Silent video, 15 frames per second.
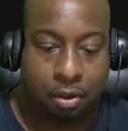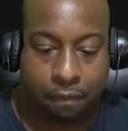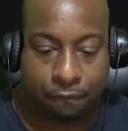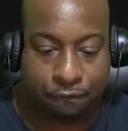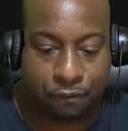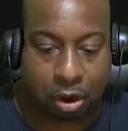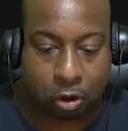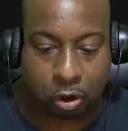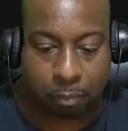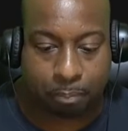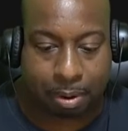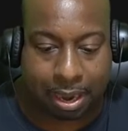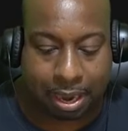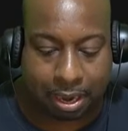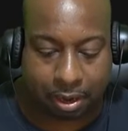followed
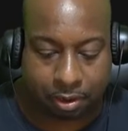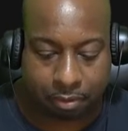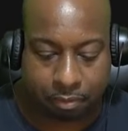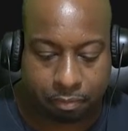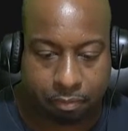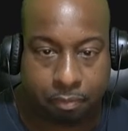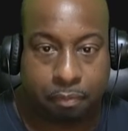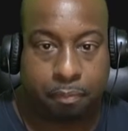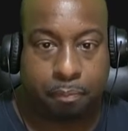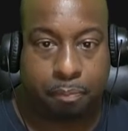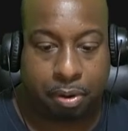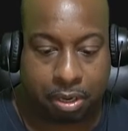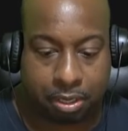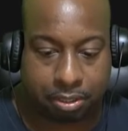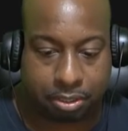by
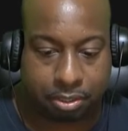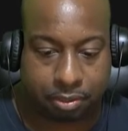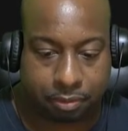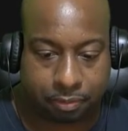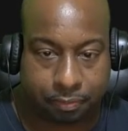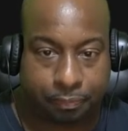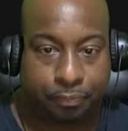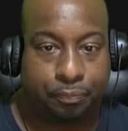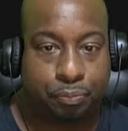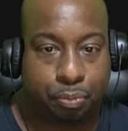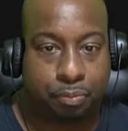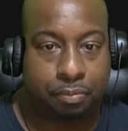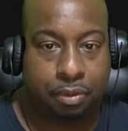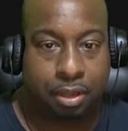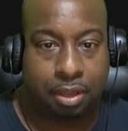plus.
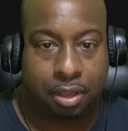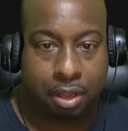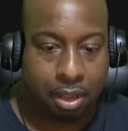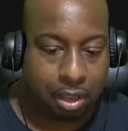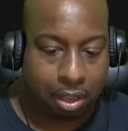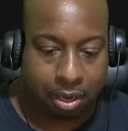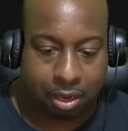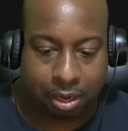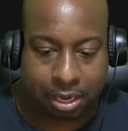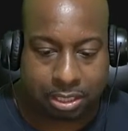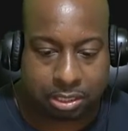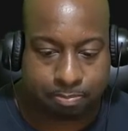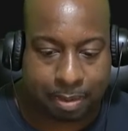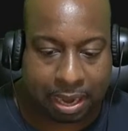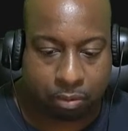Let's
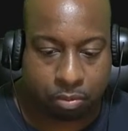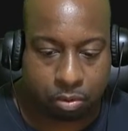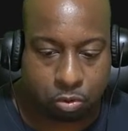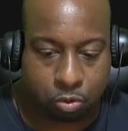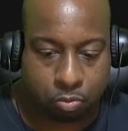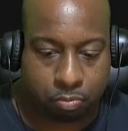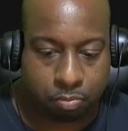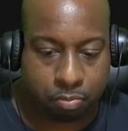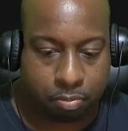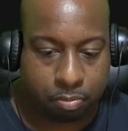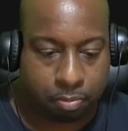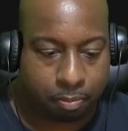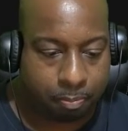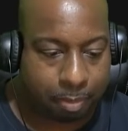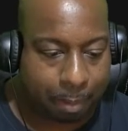make room
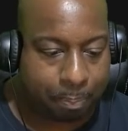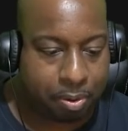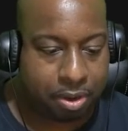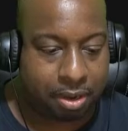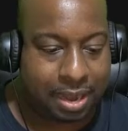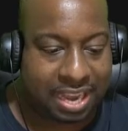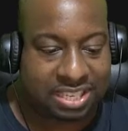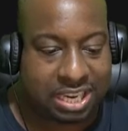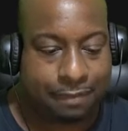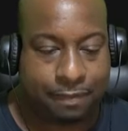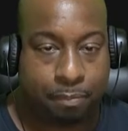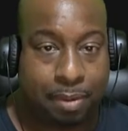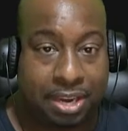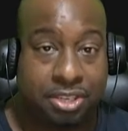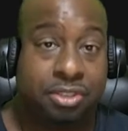by putting the next
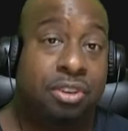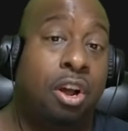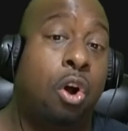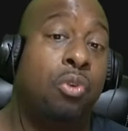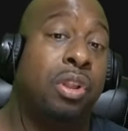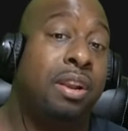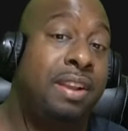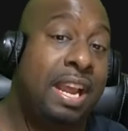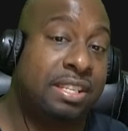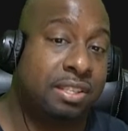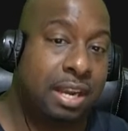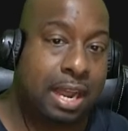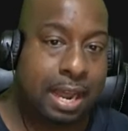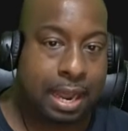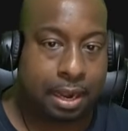information on the next
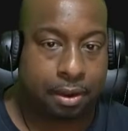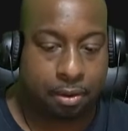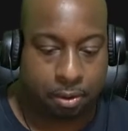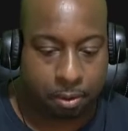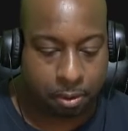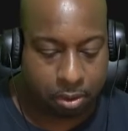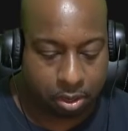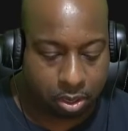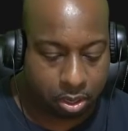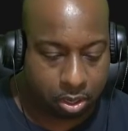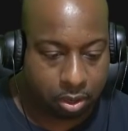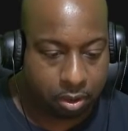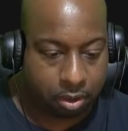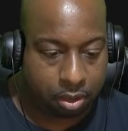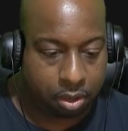line.
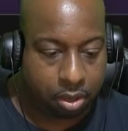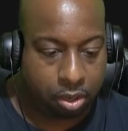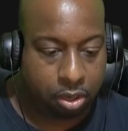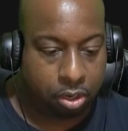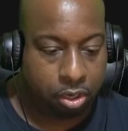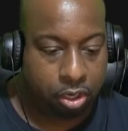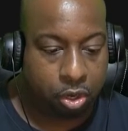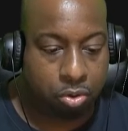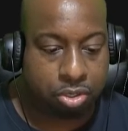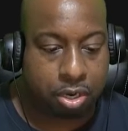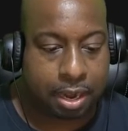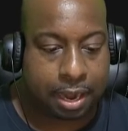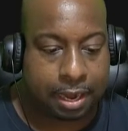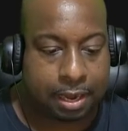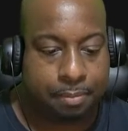
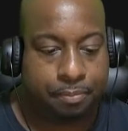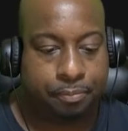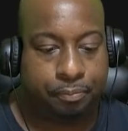Username